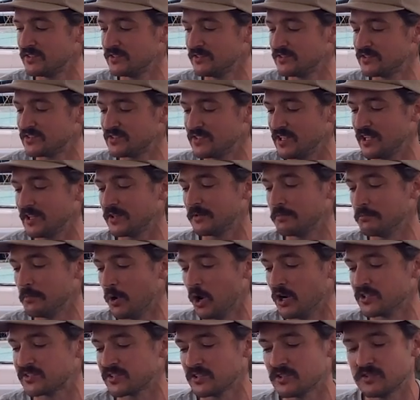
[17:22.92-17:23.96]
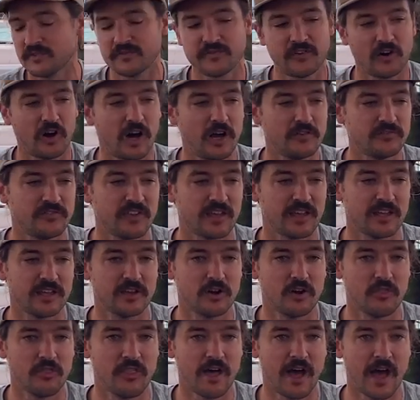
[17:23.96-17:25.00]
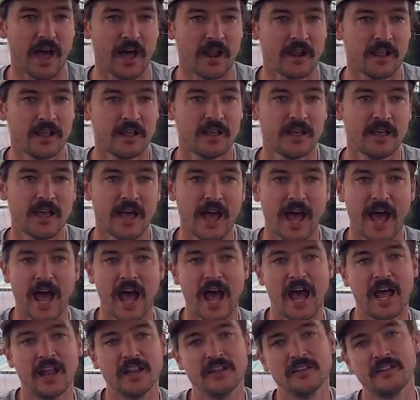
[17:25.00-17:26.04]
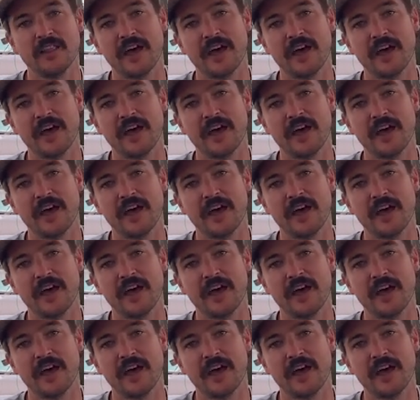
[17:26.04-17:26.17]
stick mostly the 5D on that, and